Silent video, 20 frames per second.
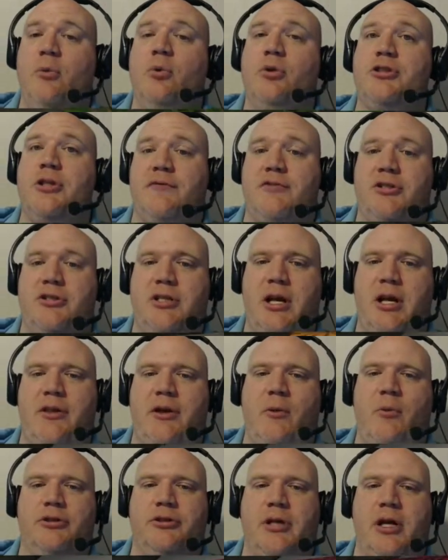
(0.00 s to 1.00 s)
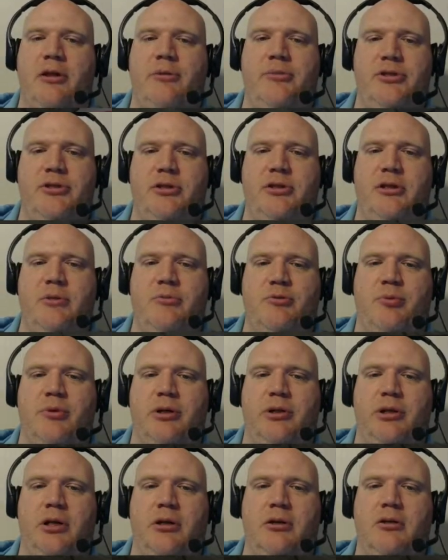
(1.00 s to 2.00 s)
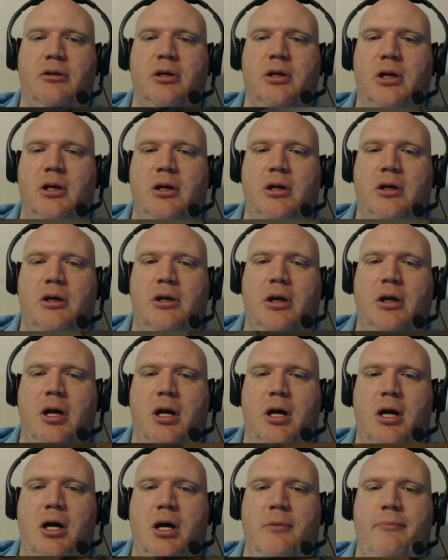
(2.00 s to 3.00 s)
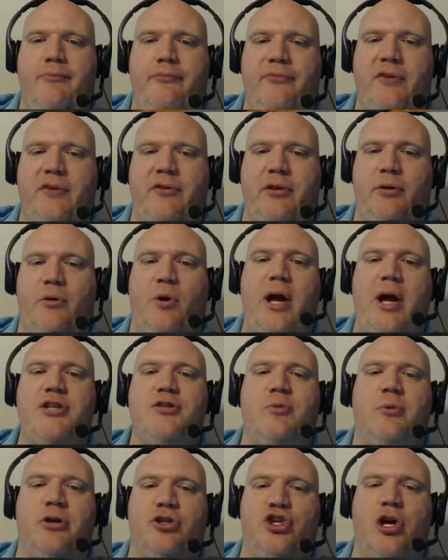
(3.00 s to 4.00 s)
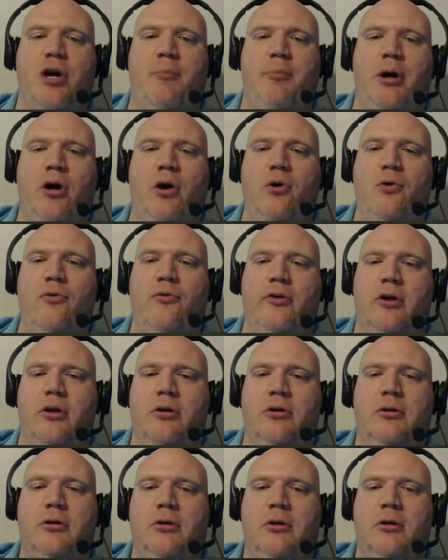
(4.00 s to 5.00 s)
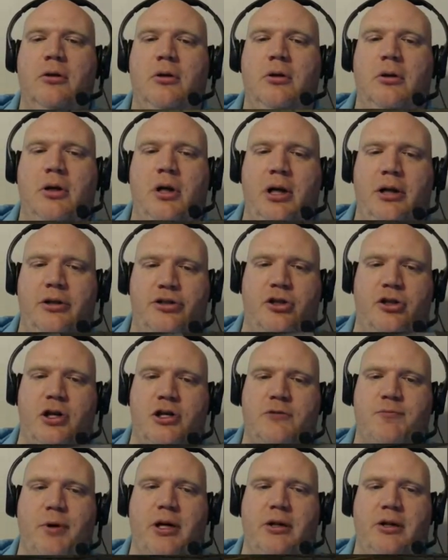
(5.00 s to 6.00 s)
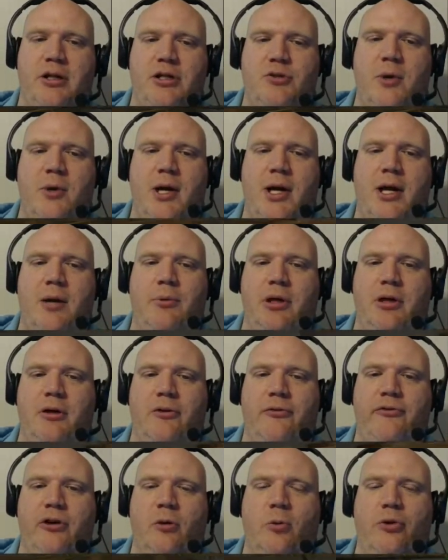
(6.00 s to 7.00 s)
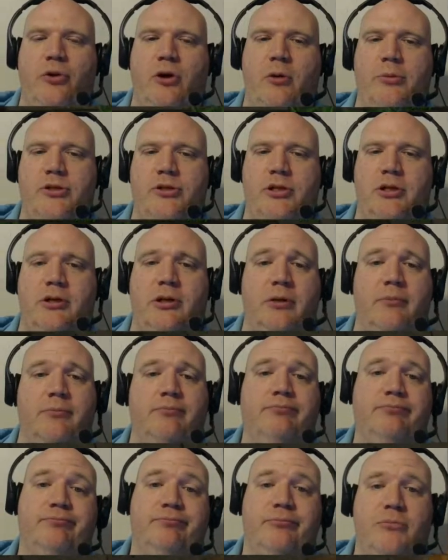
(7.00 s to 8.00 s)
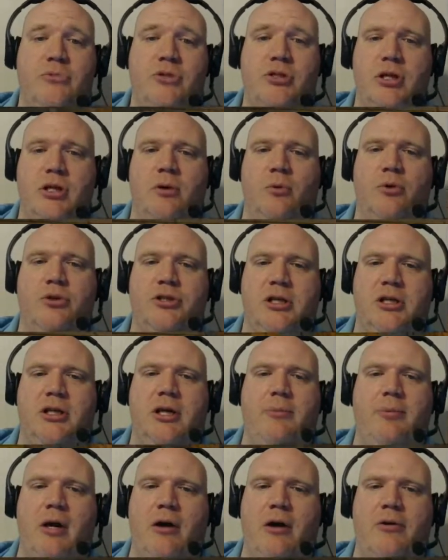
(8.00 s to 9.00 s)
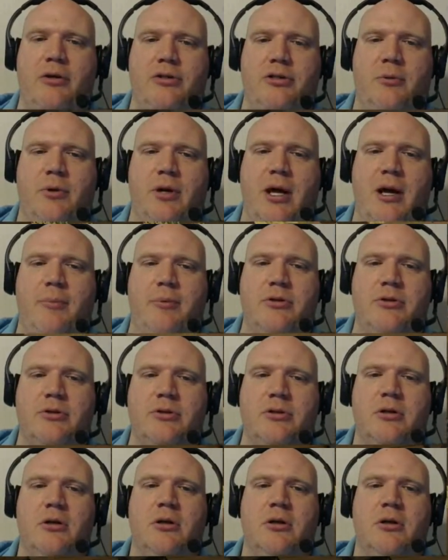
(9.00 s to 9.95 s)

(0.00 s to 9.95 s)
We'll just have to see how that works out. The mycelium spread there. If the grass were to jump over and start spreading this way, it would interfere with our mycelium. So we'll just have to keep an eye on it and see what happens.